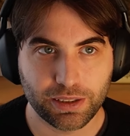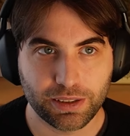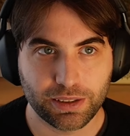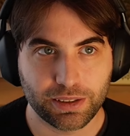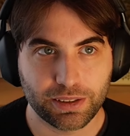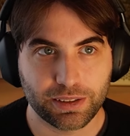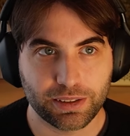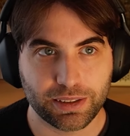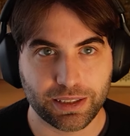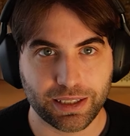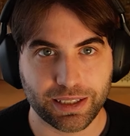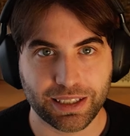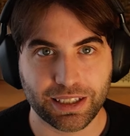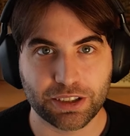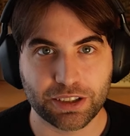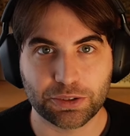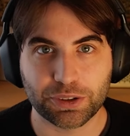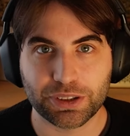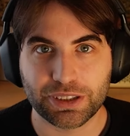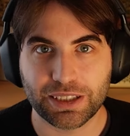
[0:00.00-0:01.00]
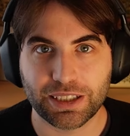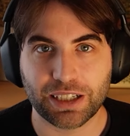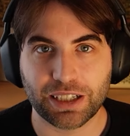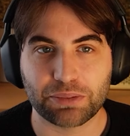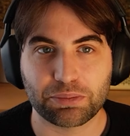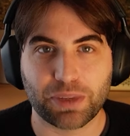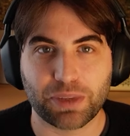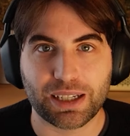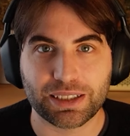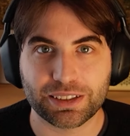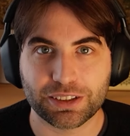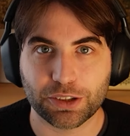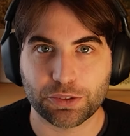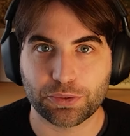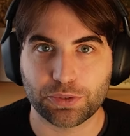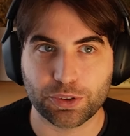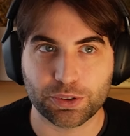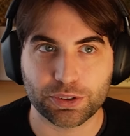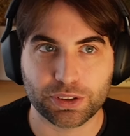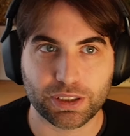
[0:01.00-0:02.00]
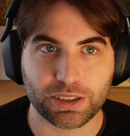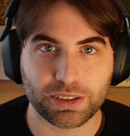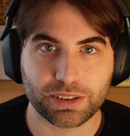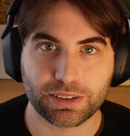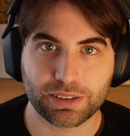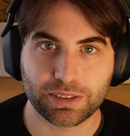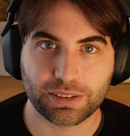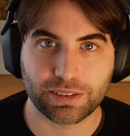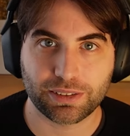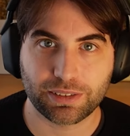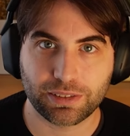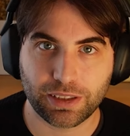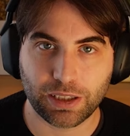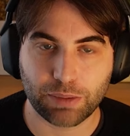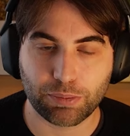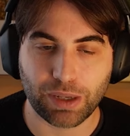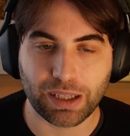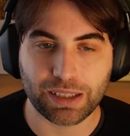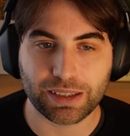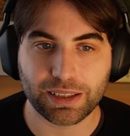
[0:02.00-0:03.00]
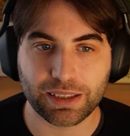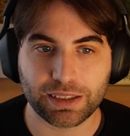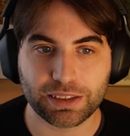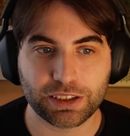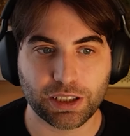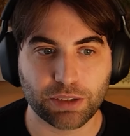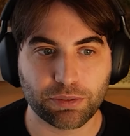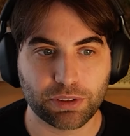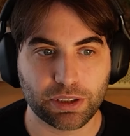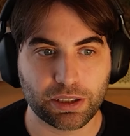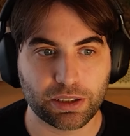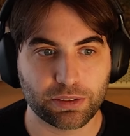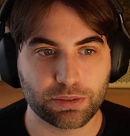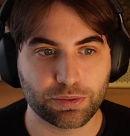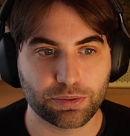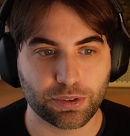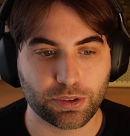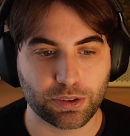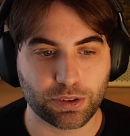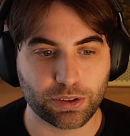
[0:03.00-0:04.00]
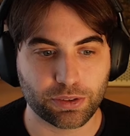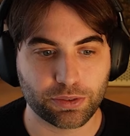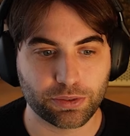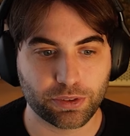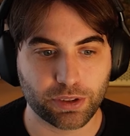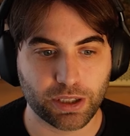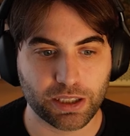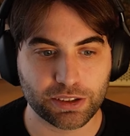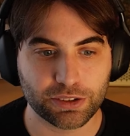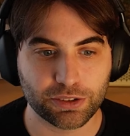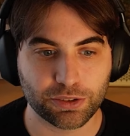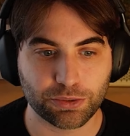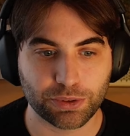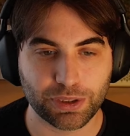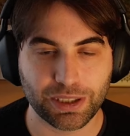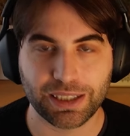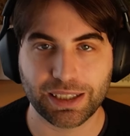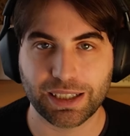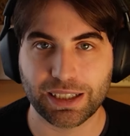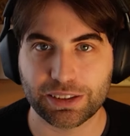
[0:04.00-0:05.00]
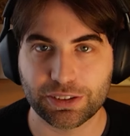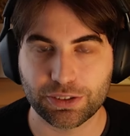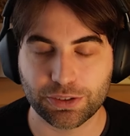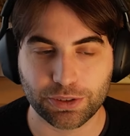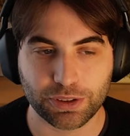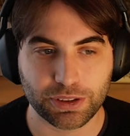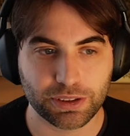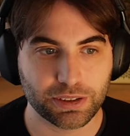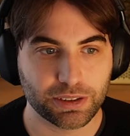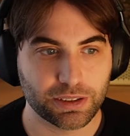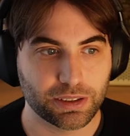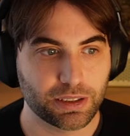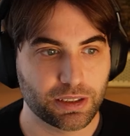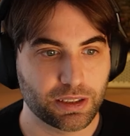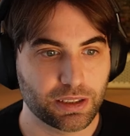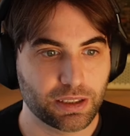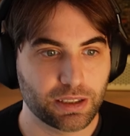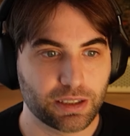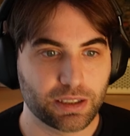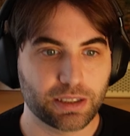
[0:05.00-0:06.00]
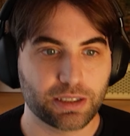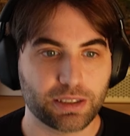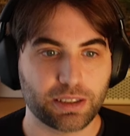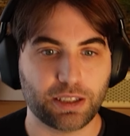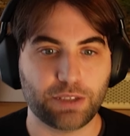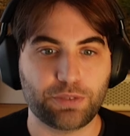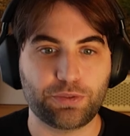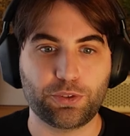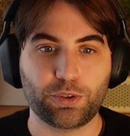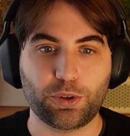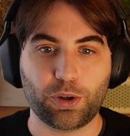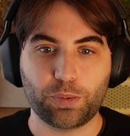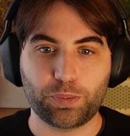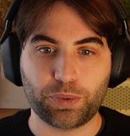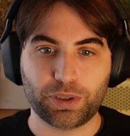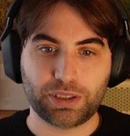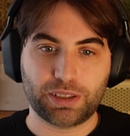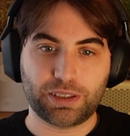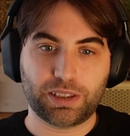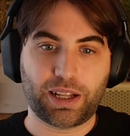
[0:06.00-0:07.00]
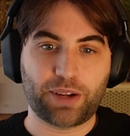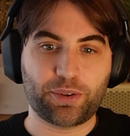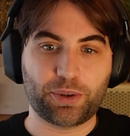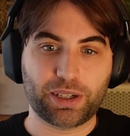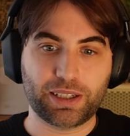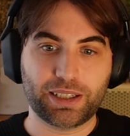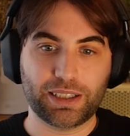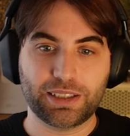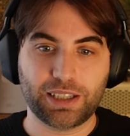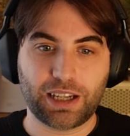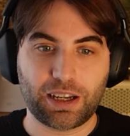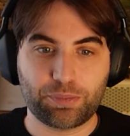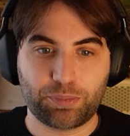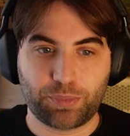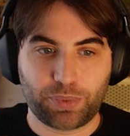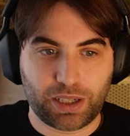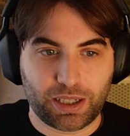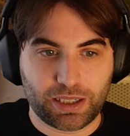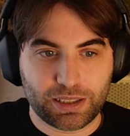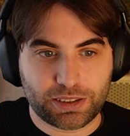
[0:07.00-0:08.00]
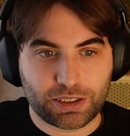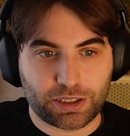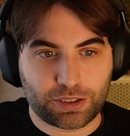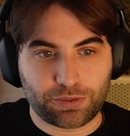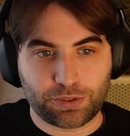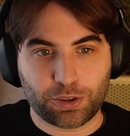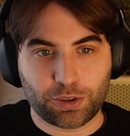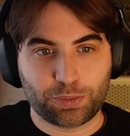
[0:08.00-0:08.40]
like, critical mass of users demanding something for us to really get to it. If you open our GitHub page, or if you open